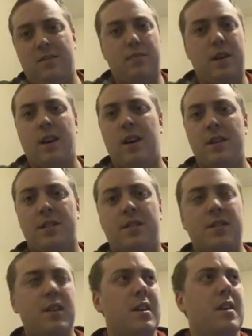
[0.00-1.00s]

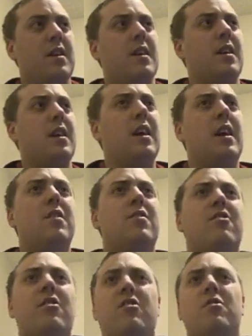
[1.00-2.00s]
Because
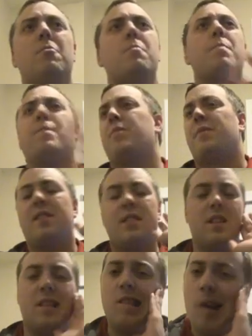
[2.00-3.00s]
it's just...
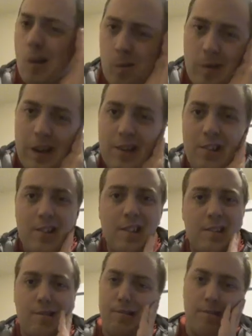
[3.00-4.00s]
No, it's
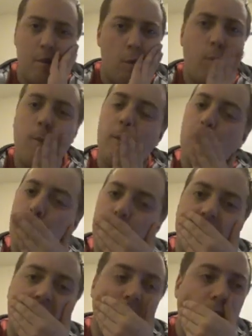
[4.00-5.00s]
just, no,
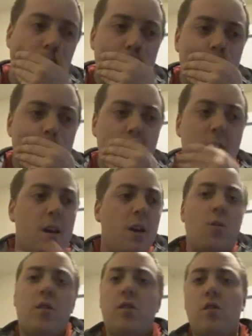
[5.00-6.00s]
because
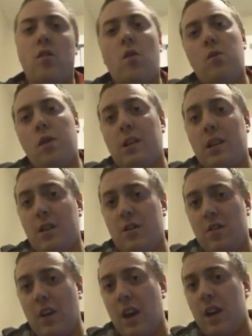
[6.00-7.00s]
it was so
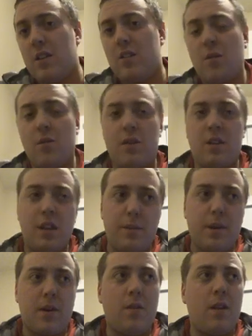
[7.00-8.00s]
cliched and so
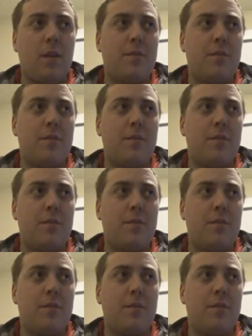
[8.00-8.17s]
typical.